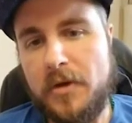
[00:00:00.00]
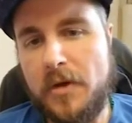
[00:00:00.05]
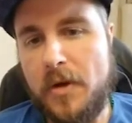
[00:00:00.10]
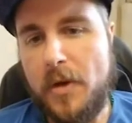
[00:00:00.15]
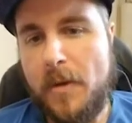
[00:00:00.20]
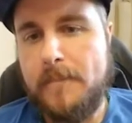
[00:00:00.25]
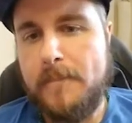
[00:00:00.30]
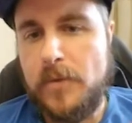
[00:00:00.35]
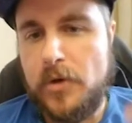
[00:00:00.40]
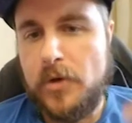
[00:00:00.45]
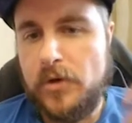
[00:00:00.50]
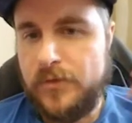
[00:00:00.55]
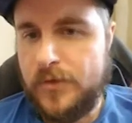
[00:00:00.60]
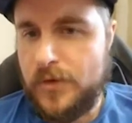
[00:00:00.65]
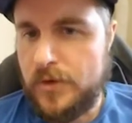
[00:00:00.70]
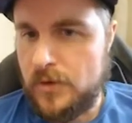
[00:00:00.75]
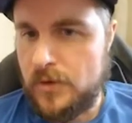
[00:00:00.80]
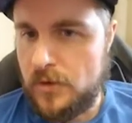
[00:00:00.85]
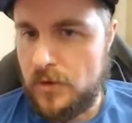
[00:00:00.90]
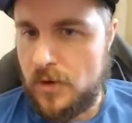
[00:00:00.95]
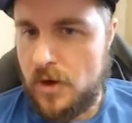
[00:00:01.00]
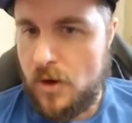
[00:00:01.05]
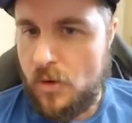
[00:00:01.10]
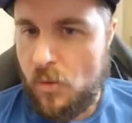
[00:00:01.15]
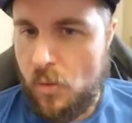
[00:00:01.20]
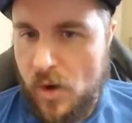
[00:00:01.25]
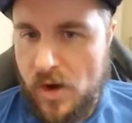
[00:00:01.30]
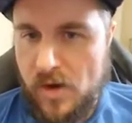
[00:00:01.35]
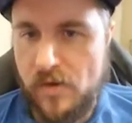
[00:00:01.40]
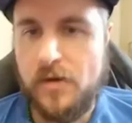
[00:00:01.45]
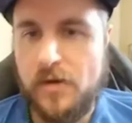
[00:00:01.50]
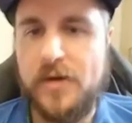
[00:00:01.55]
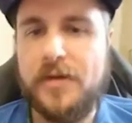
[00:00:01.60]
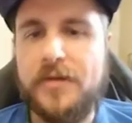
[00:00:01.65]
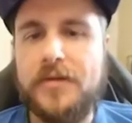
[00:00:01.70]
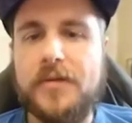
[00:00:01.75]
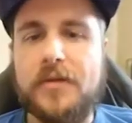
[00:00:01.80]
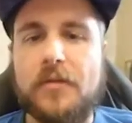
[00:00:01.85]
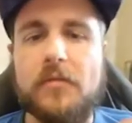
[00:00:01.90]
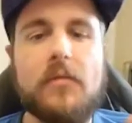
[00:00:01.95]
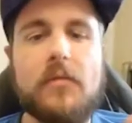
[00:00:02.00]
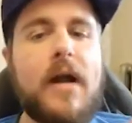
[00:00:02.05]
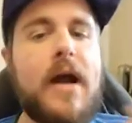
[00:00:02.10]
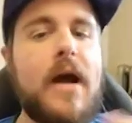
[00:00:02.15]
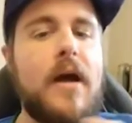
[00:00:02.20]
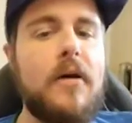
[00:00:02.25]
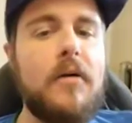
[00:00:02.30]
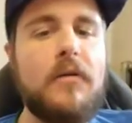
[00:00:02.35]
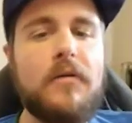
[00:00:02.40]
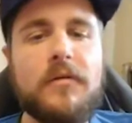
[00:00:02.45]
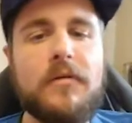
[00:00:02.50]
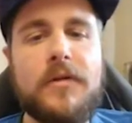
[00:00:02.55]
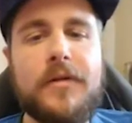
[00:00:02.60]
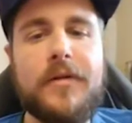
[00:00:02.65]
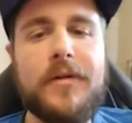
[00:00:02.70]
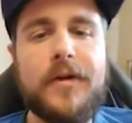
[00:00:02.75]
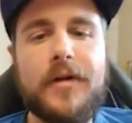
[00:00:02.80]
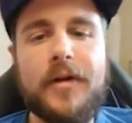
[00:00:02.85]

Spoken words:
Move your awareness around